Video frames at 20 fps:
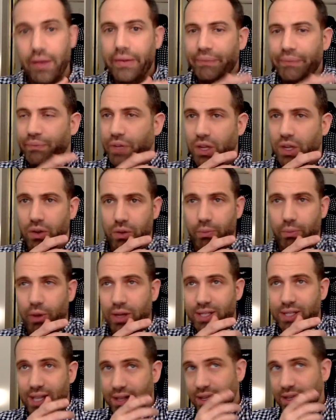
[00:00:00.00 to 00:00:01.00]
You know, your
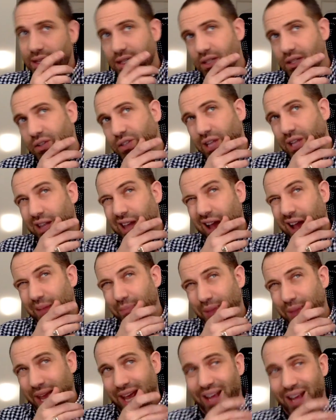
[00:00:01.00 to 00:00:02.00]
boss said this and you said that,
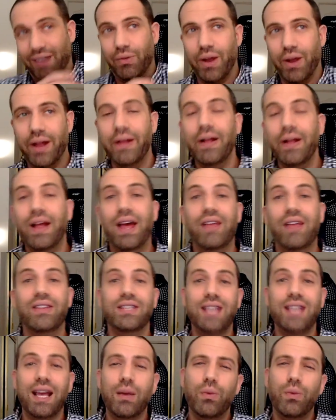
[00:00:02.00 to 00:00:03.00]
bang, right? And the
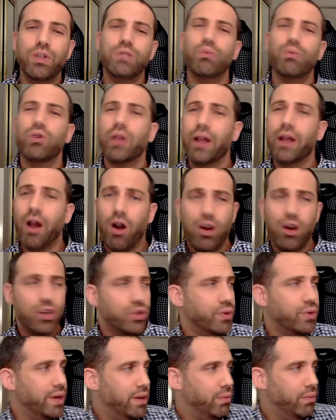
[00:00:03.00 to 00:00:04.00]
second one's more like
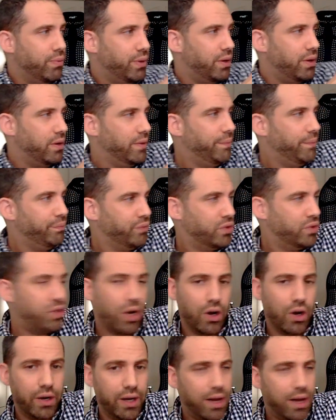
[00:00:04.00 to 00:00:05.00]
archery. You put a
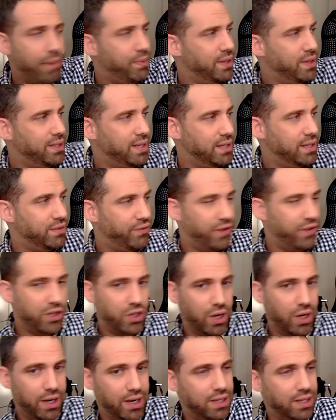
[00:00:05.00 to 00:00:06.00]
target up that says fish
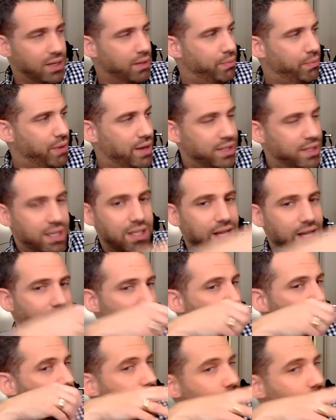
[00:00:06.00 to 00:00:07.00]
on antidepressants and
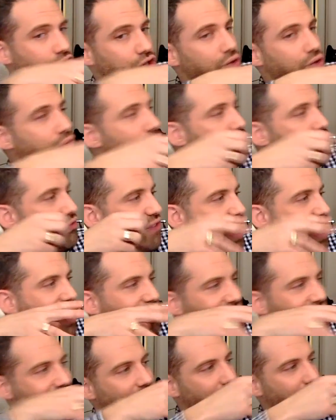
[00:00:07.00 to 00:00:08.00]
you just shoot 5
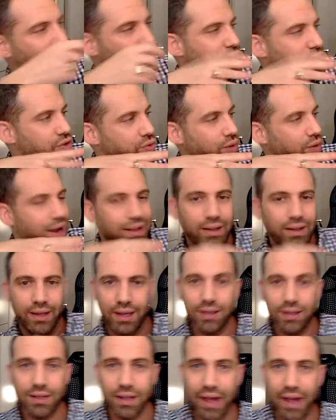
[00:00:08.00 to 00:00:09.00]
arrows directly
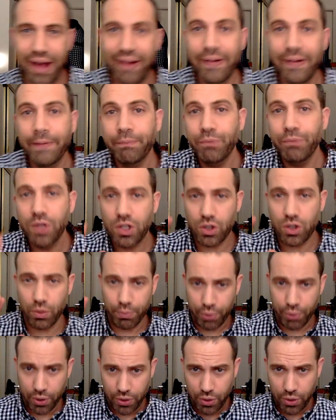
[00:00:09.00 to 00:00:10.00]
into that. So
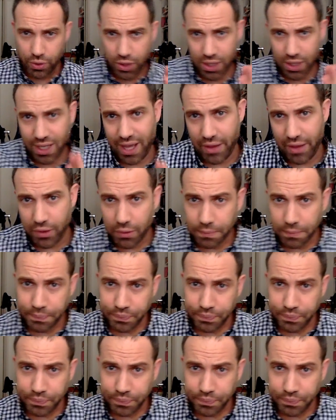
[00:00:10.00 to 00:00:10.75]
put those together.